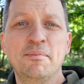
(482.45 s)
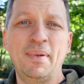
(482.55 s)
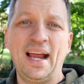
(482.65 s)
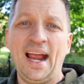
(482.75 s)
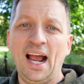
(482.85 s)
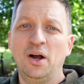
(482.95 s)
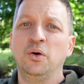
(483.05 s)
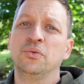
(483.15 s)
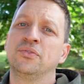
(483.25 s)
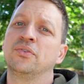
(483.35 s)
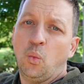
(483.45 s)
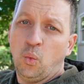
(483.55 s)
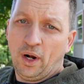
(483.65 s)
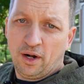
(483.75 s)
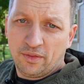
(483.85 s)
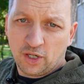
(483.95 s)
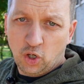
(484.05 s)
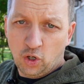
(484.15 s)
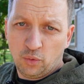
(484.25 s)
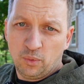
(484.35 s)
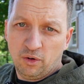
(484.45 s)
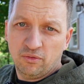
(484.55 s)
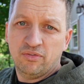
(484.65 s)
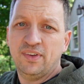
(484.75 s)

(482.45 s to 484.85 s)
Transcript: my house where the cart won't